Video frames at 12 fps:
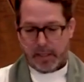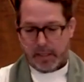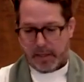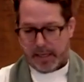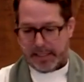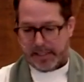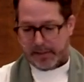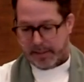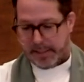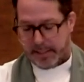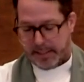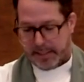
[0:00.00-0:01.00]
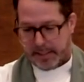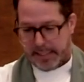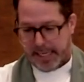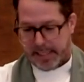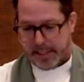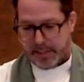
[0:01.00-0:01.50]
I did the
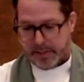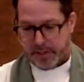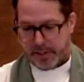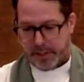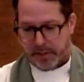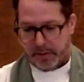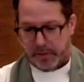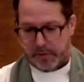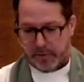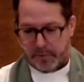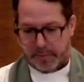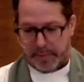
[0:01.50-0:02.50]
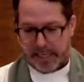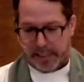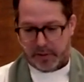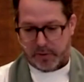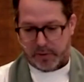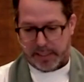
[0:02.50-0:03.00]
last show with my high
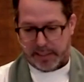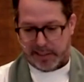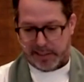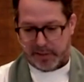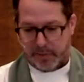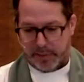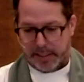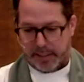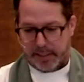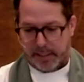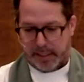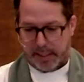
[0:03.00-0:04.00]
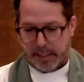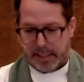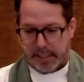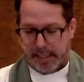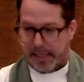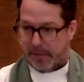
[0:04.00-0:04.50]
school kids this week,
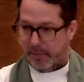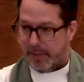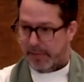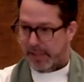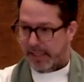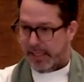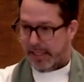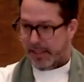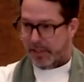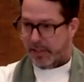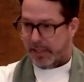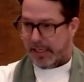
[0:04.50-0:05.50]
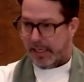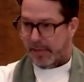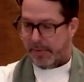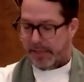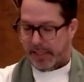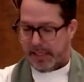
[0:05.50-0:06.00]
and one of the kids got
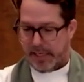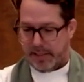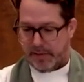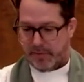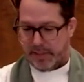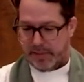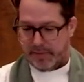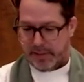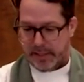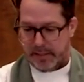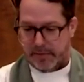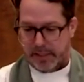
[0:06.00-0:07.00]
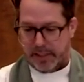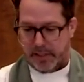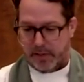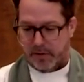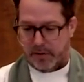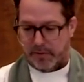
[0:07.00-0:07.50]
up at the end and read a very lovely
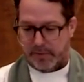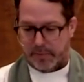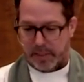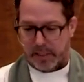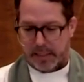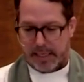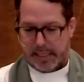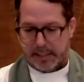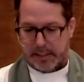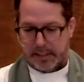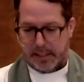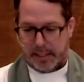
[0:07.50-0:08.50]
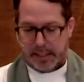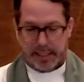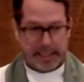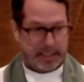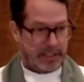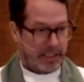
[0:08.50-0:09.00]
note from the class.
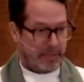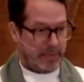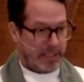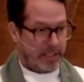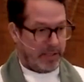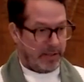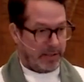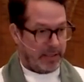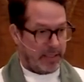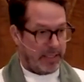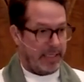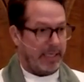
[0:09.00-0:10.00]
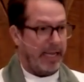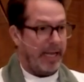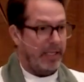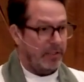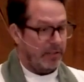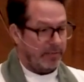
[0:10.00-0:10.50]
And she's my student that's had
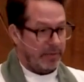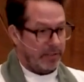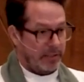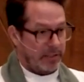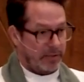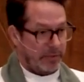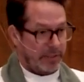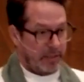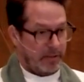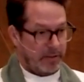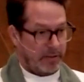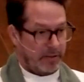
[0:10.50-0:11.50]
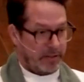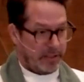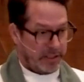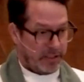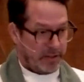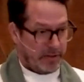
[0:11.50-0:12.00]
cancer ever since she was a little girl.
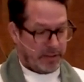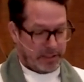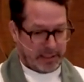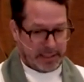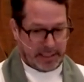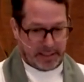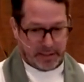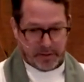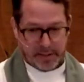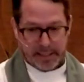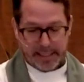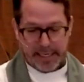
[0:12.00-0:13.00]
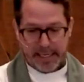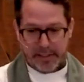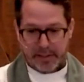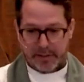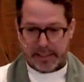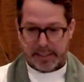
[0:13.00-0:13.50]
She's had a chronic
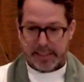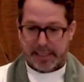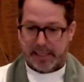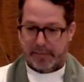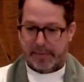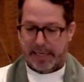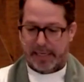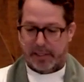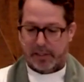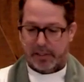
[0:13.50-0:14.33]
cancer that they can manage,